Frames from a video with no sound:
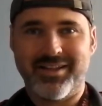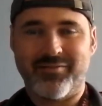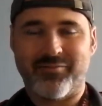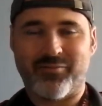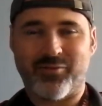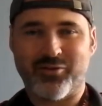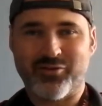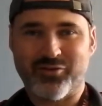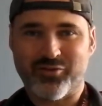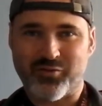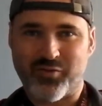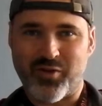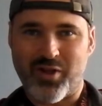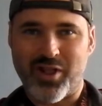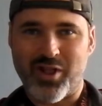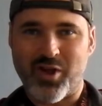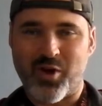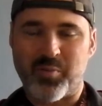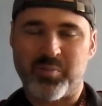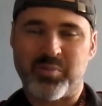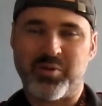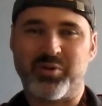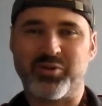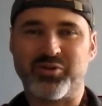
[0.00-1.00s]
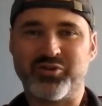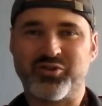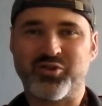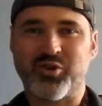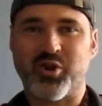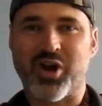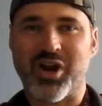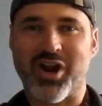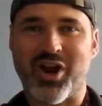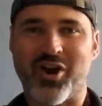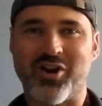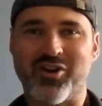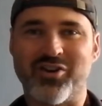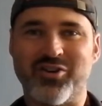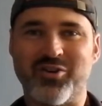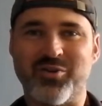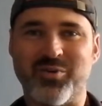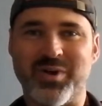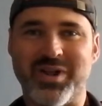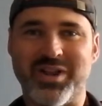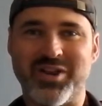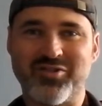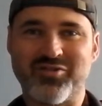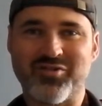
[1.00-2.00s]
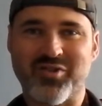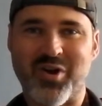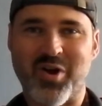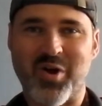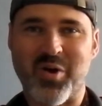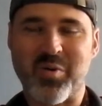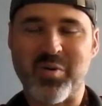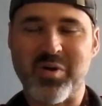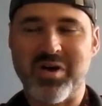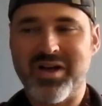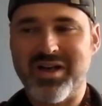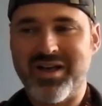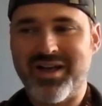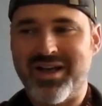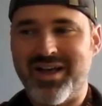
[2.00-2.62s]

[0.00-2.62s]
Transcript: First of all, I hope you enjoyed our new intro.